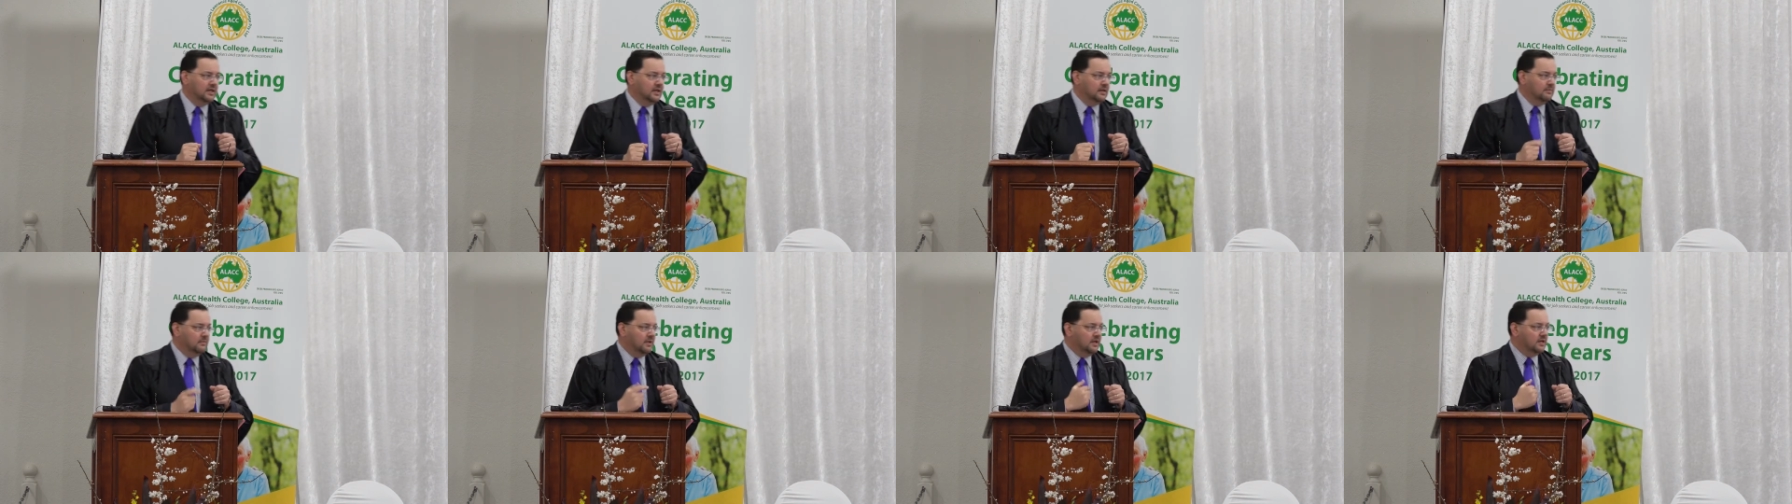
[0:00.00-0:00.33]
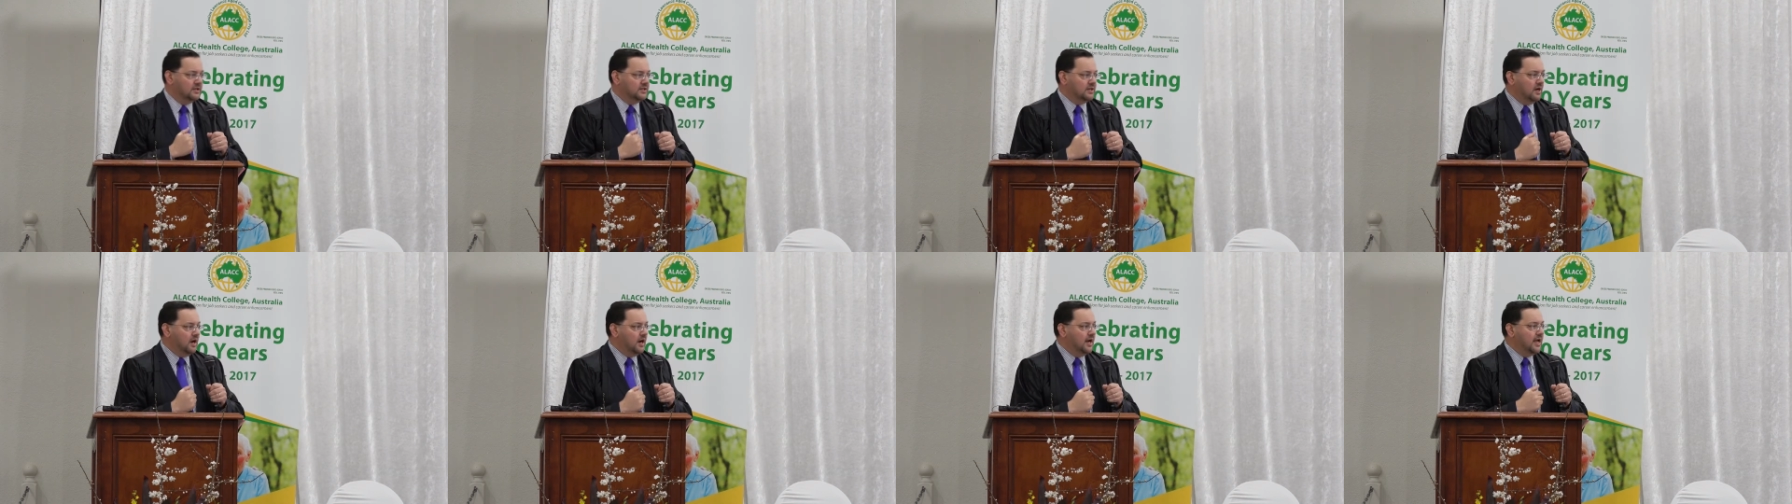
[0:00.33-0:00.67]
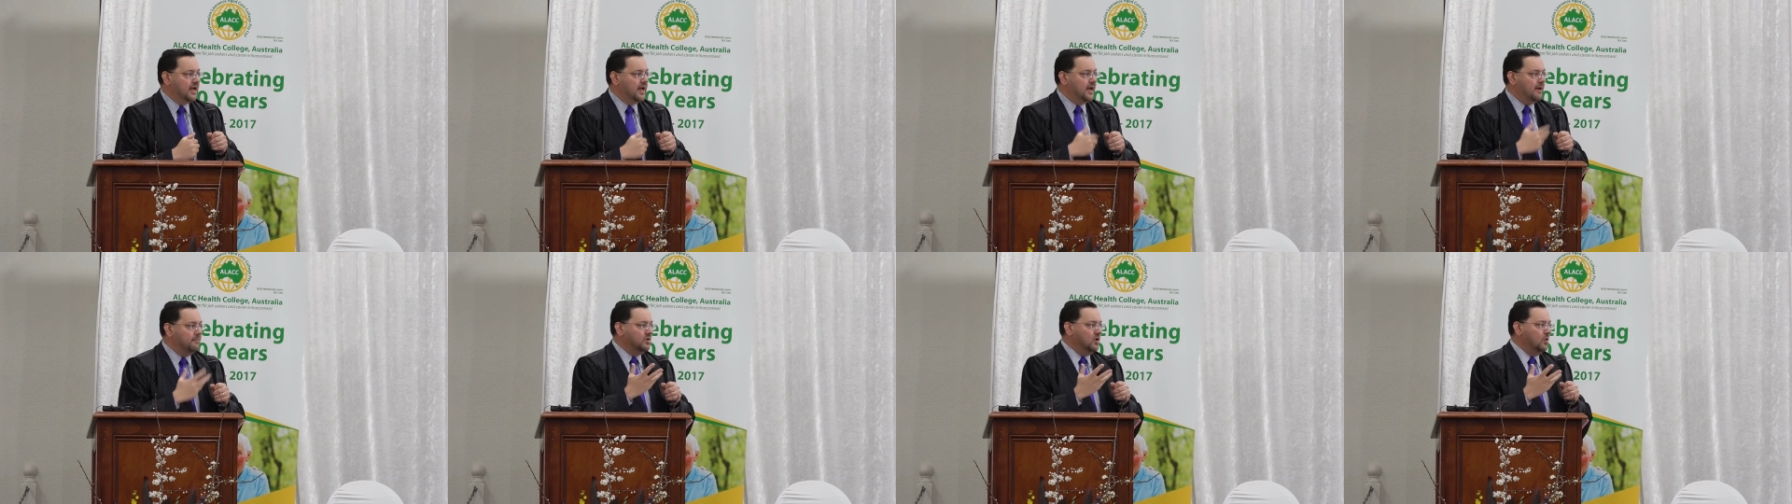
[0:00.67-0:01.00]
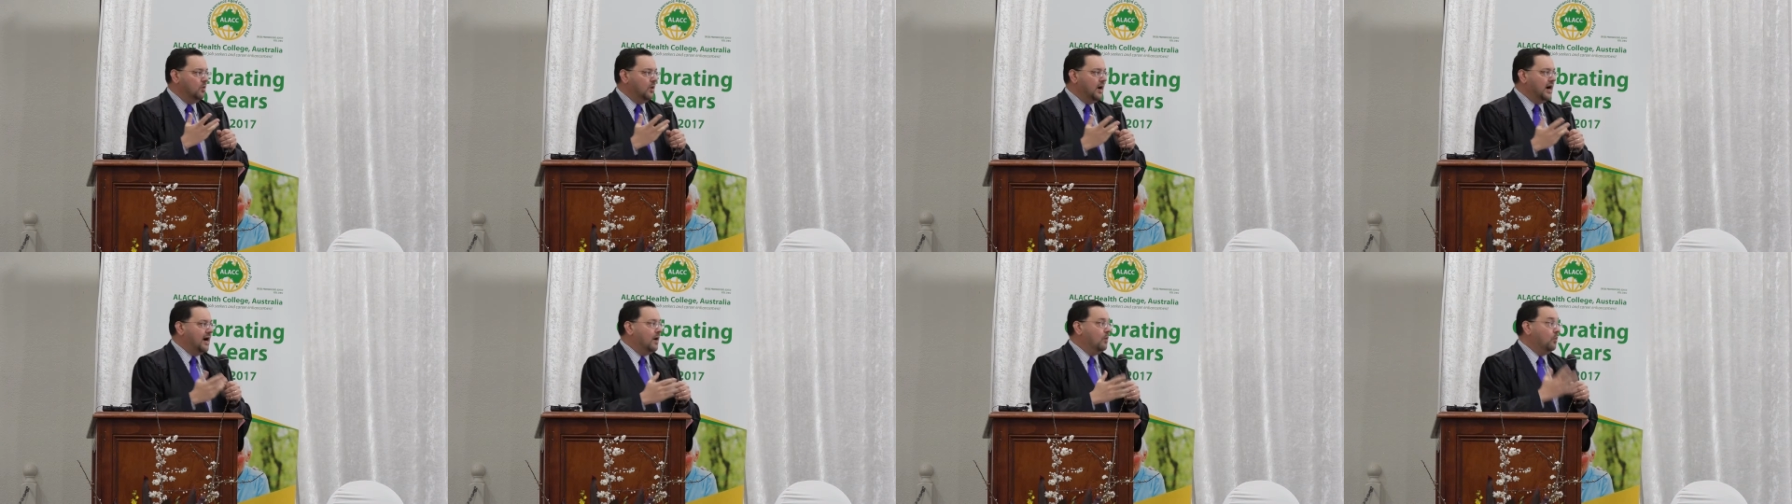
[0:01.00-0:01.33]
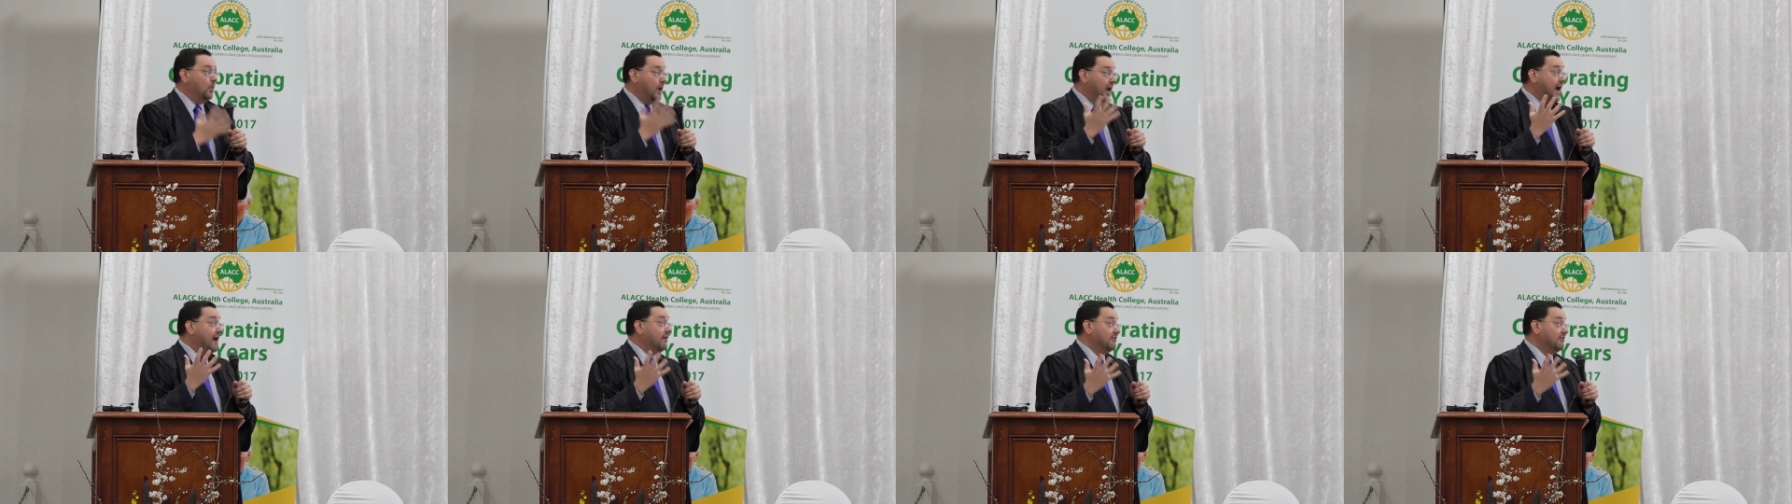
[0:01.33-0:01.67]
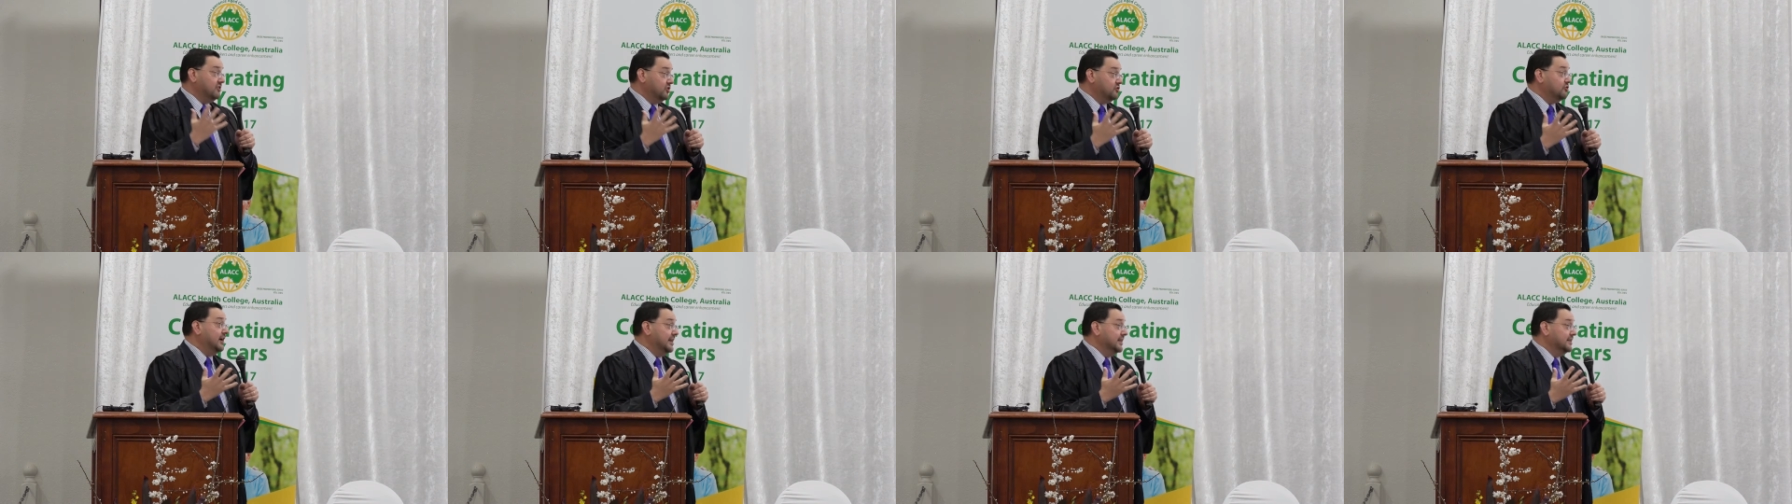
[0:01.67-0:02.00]
because I am, you are, we are
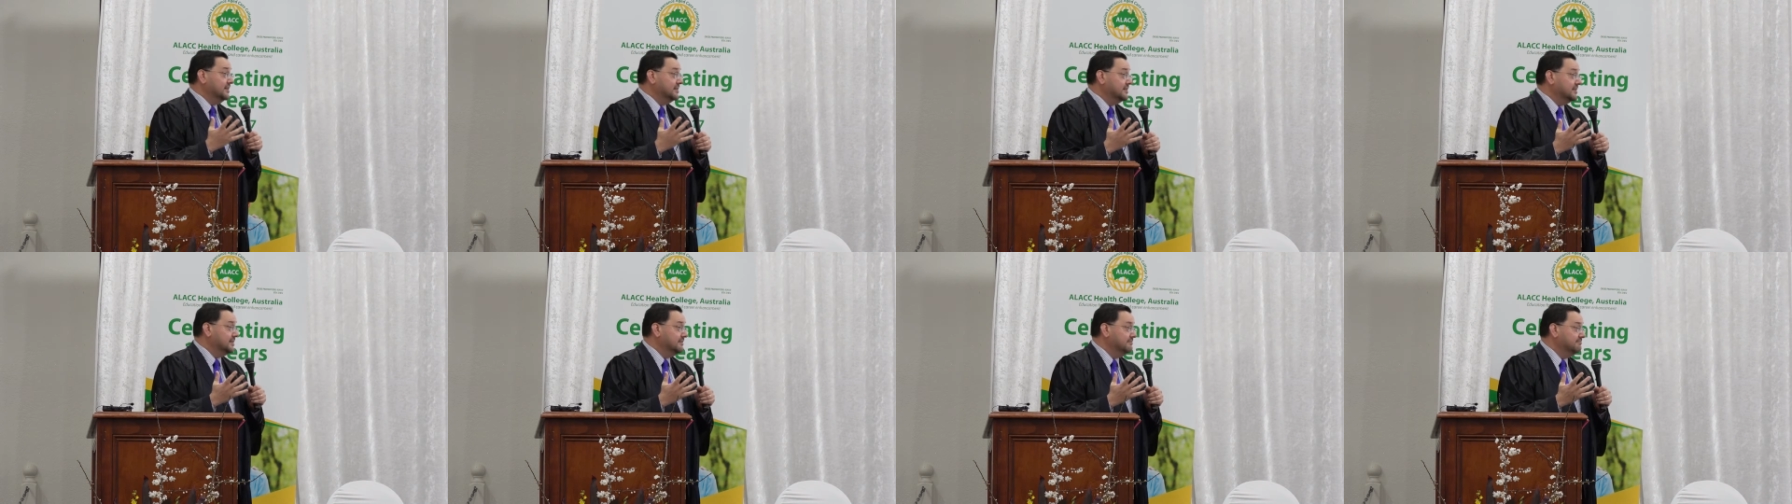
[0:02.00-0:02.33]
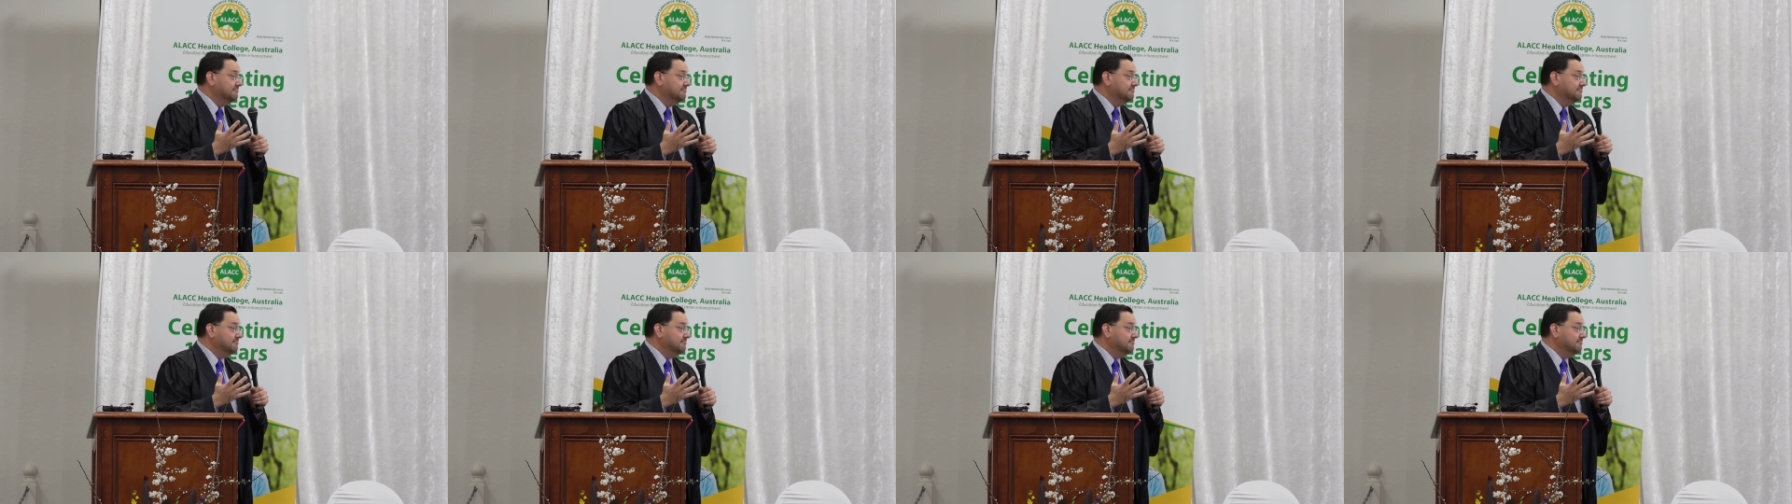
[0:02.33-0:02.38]
Australians."